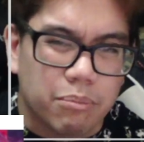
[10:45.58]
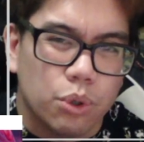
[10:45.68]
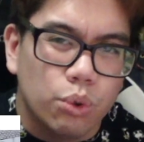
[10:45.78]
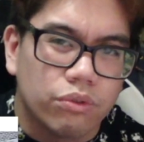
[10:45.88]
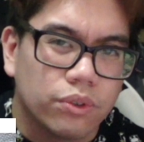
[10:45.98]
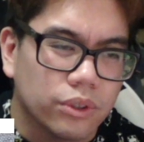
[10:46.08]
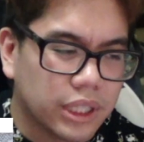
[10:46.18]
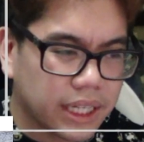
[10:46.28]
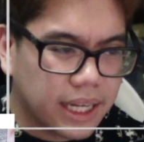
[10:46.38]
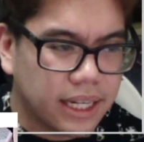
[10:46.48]
beautiful,
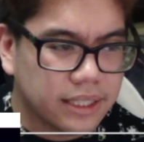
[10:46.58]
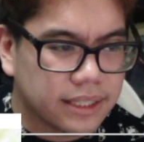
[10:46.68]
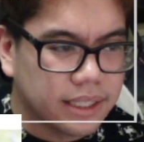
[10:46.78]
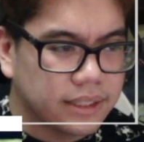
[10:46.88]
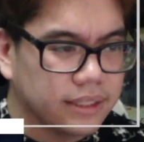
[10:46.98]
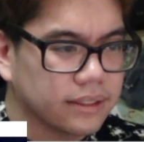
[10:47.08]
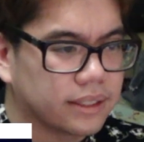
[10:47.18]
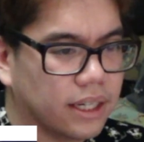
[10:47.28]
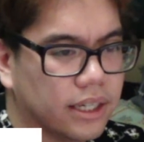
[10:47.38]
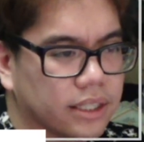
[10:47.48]
like, kind of sounding
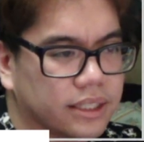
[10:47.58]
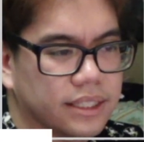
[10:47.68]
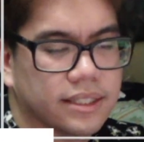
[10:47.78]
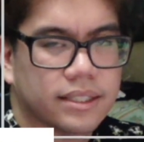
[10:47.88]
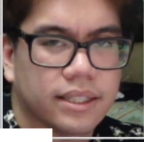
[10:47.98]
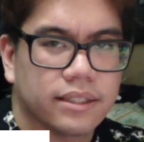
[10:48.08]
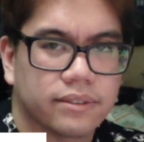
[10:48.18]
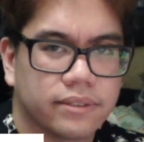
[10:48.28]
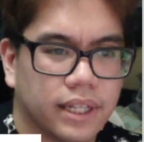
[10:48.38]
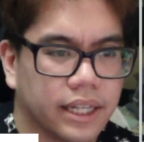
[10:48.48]
songs and stuff,